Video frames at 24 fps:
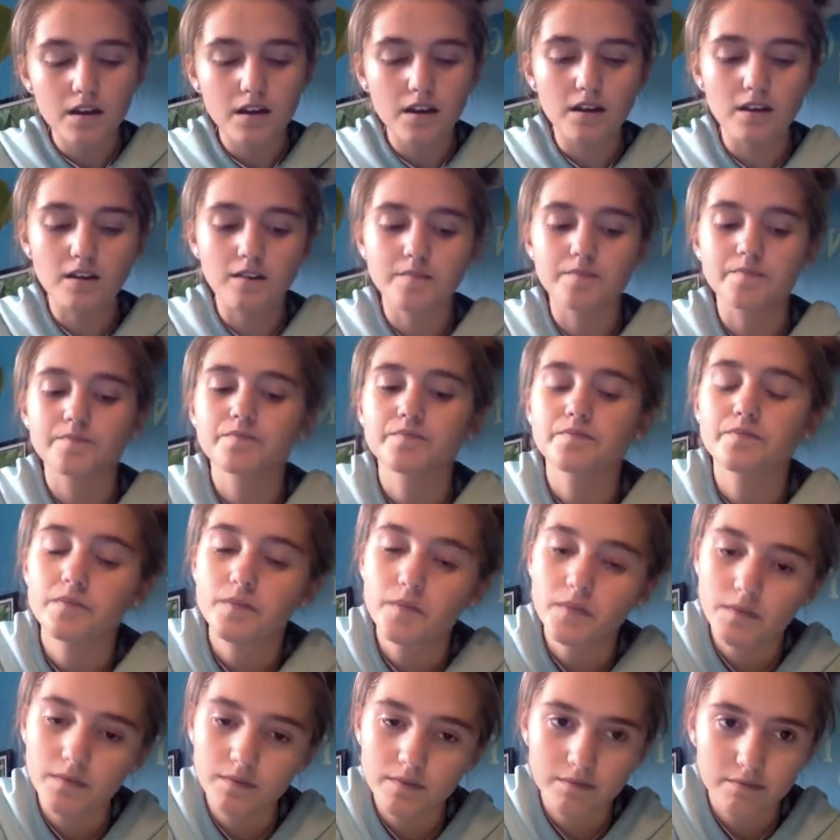
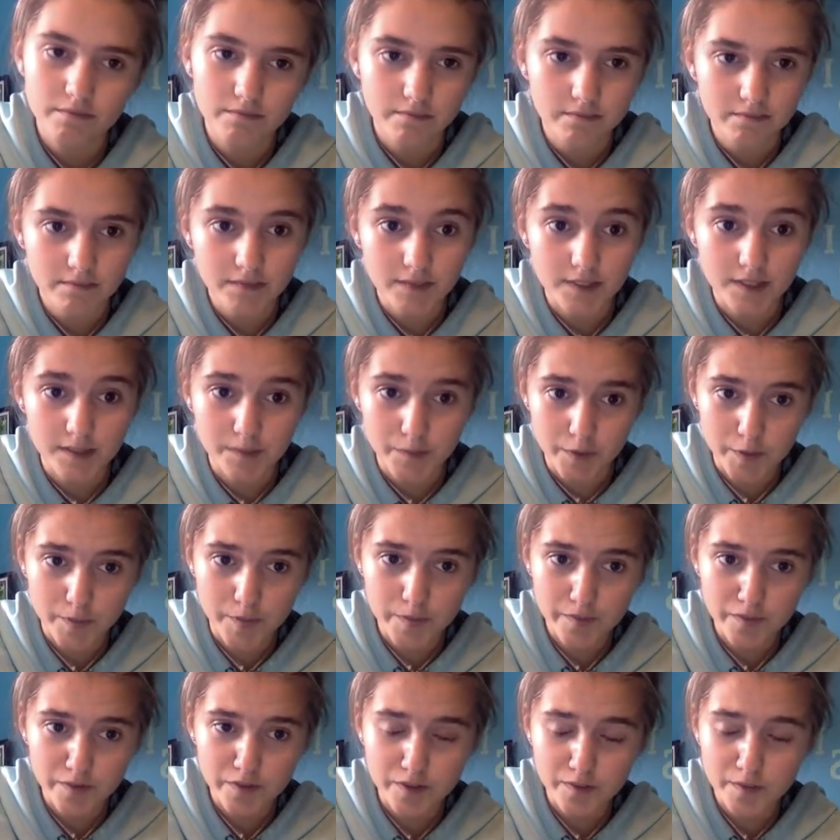
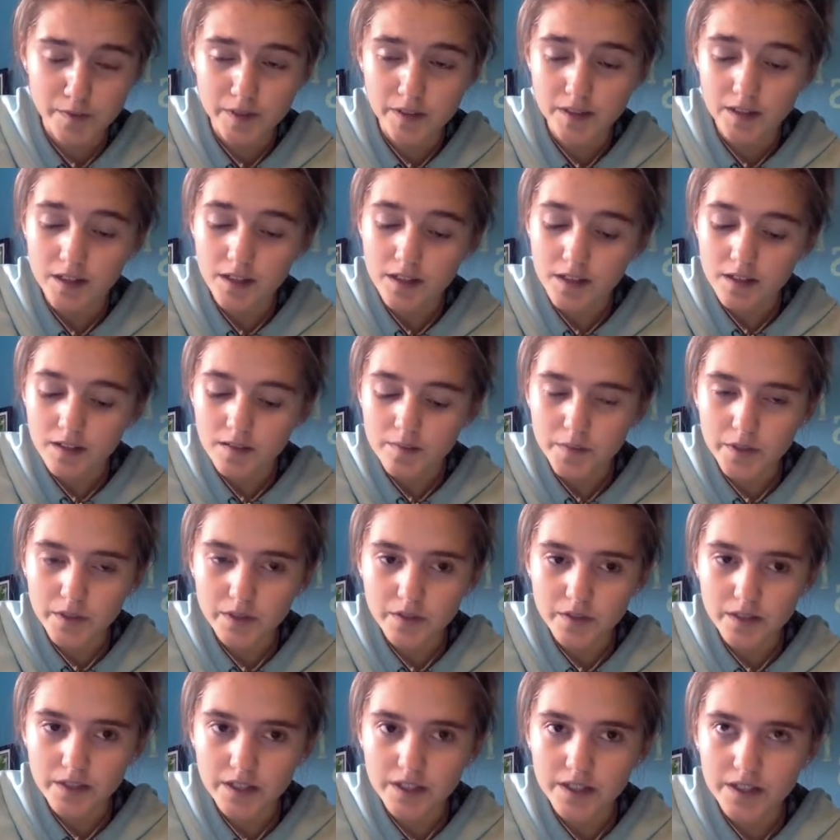Facebook.
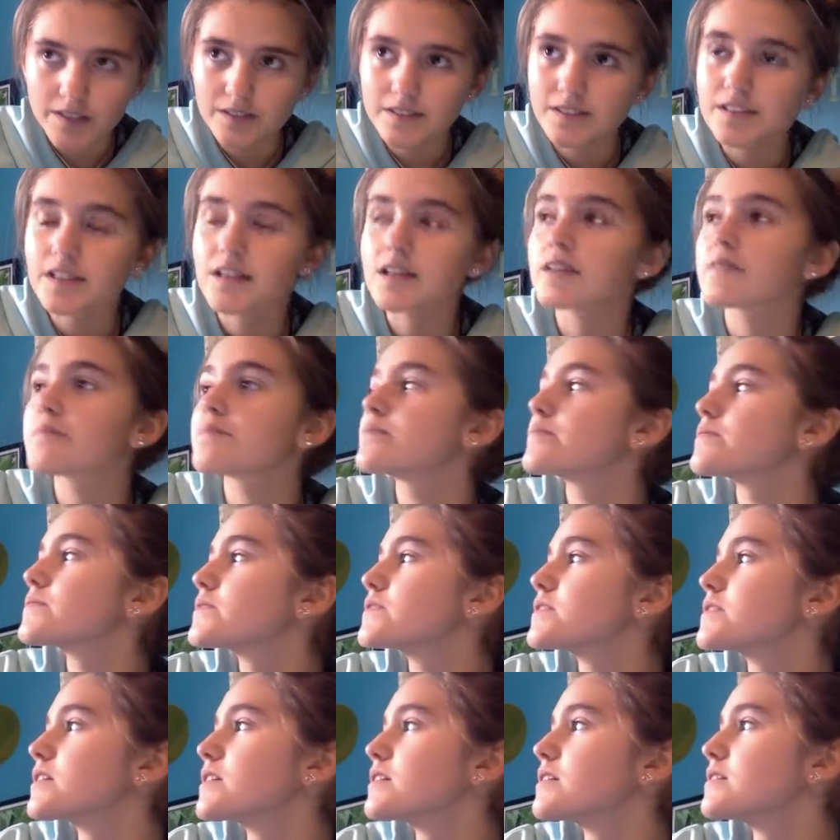But right now it's like,
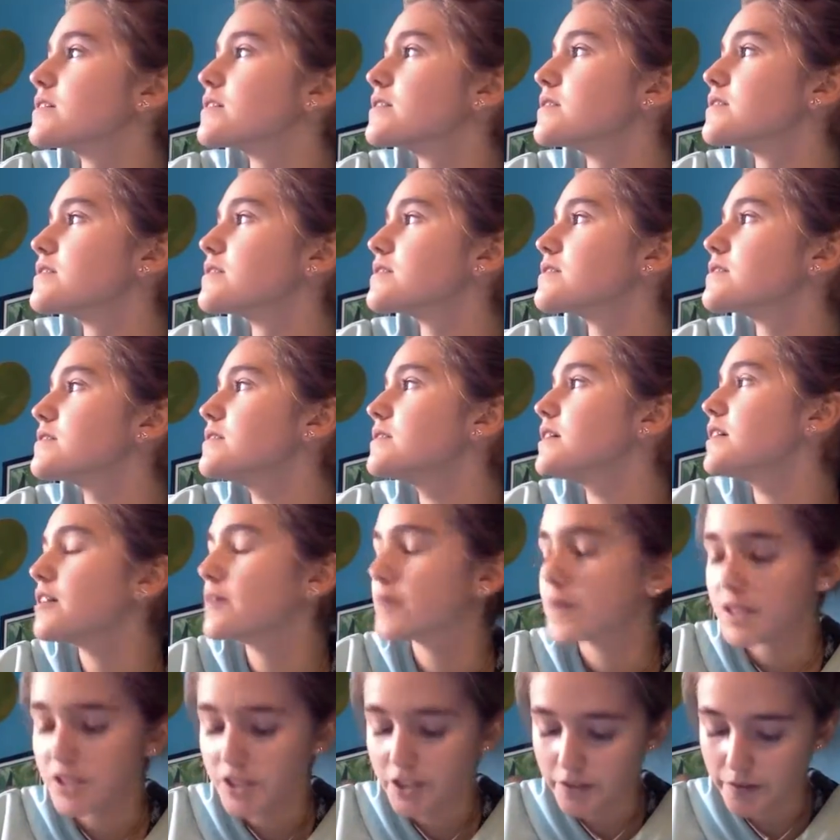
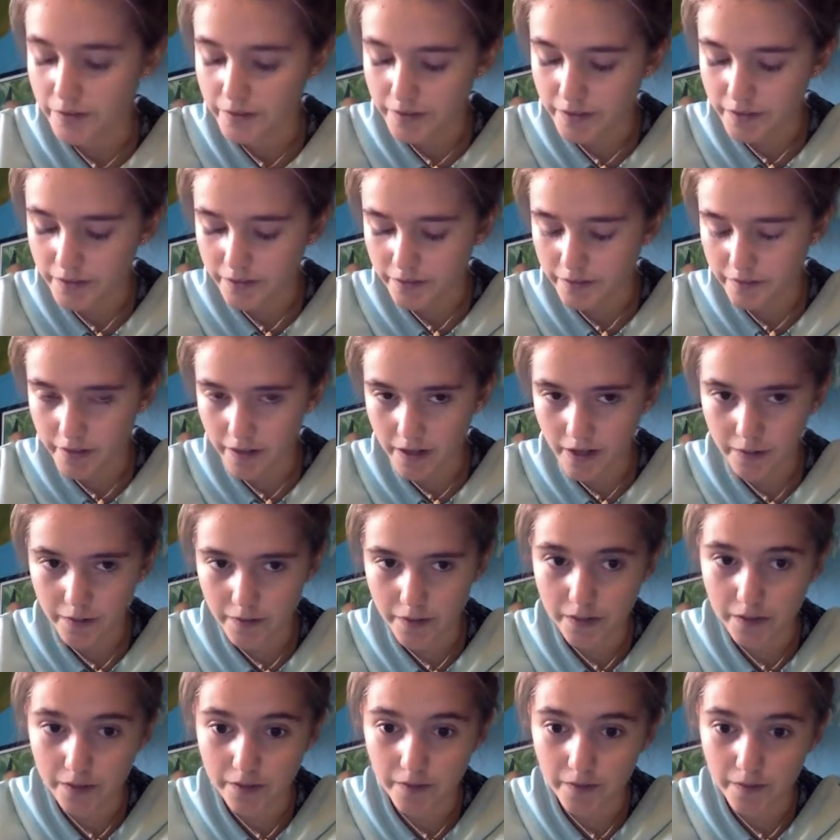last year I
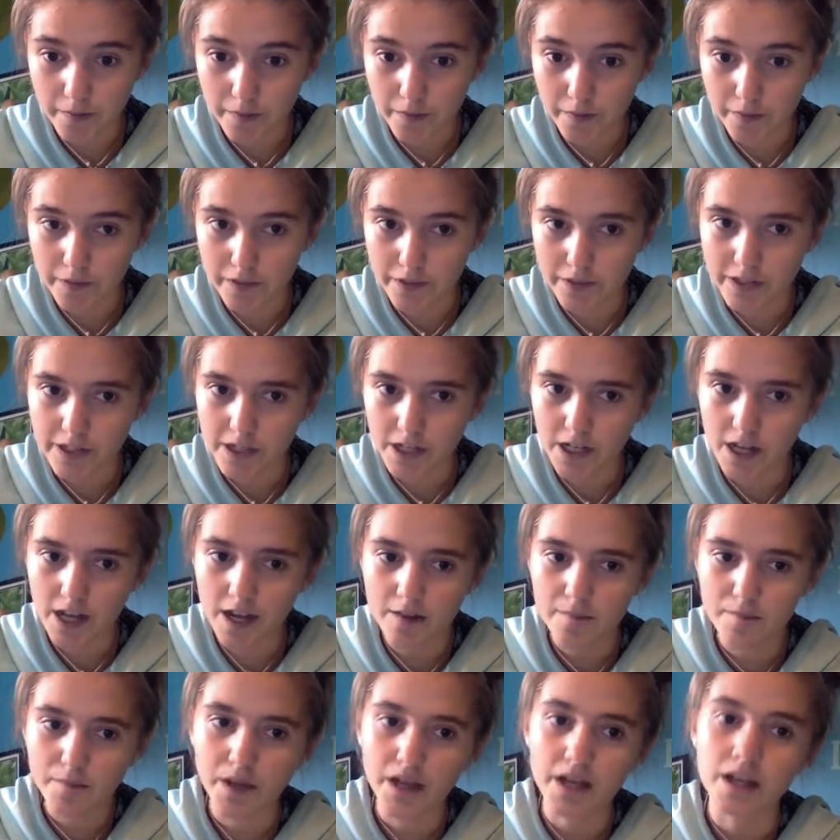went to a family reunion
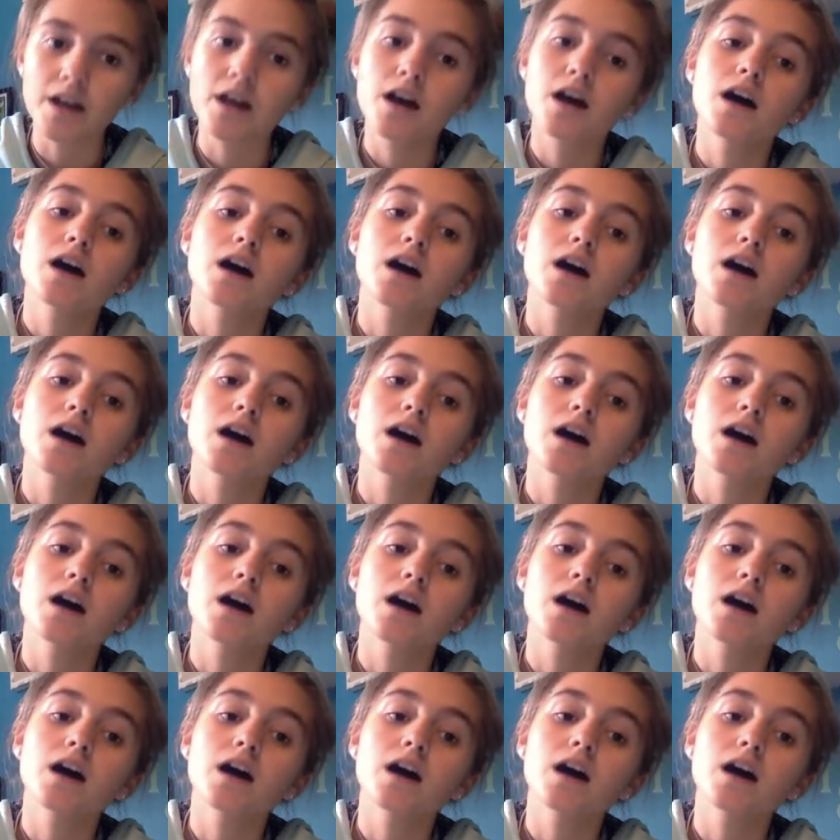at my